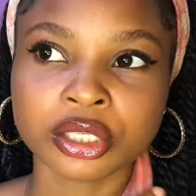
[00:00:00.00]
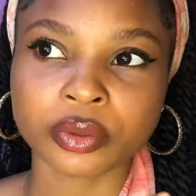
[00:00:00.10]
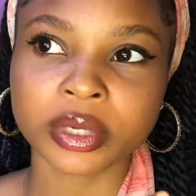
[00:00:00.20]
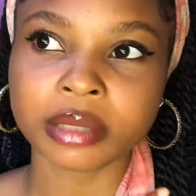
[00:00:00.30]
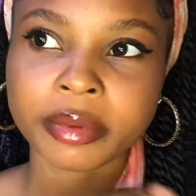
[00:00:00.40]

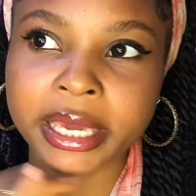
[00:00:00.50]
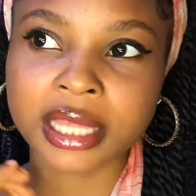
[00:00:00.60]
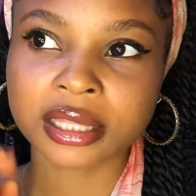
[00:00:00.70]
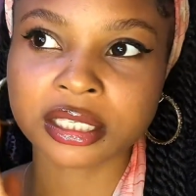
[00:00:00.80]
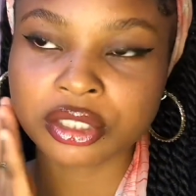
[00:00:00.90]
So we're gonna
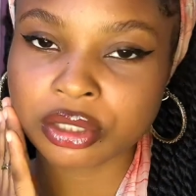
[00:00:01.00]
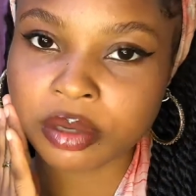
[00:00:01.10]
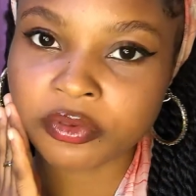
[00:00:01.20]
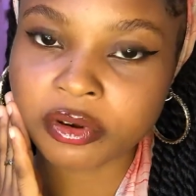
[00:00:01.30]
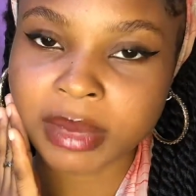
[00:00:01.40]
making this
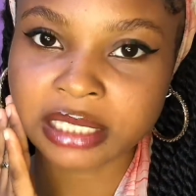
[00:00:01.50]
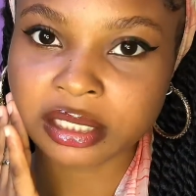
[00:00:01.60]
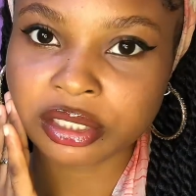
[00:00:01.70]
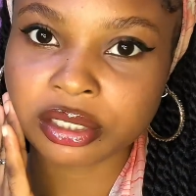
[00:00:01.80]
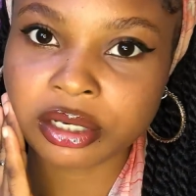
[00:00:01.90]
stuff for my
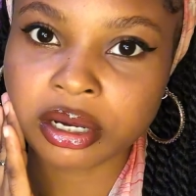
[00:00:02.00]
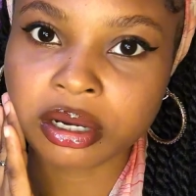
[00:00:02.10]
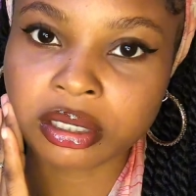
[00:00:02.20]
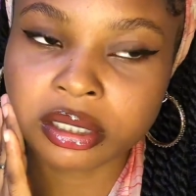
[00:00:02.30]
sister, y'all,